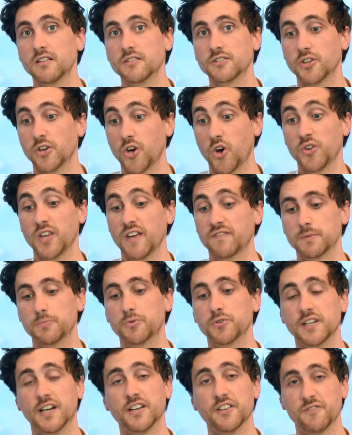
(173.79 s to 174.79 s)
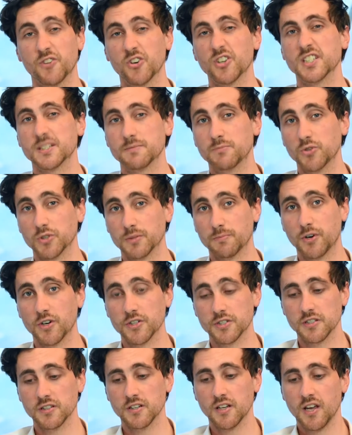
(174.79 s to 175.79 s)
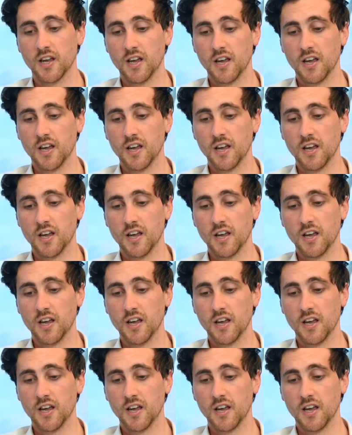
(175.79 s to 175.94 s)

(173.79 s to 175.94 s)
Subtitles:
so you only have to put down a very small deposit.